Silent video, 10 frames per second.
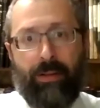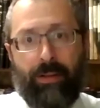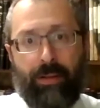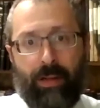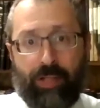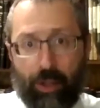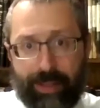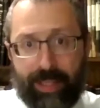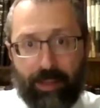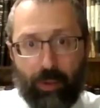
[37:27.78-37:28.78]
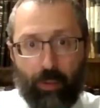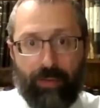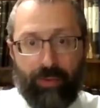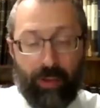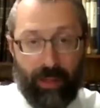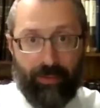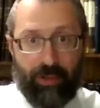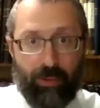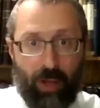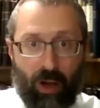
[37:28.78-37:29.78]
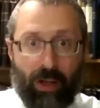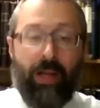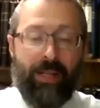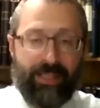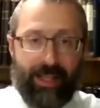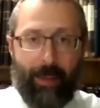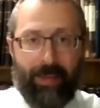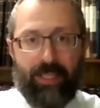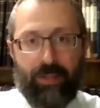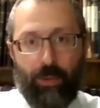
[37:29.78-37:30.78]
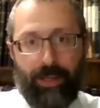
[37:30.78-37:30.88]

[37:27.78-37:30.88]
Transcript: It turns into wood if you leave it too long, so that means it's wood.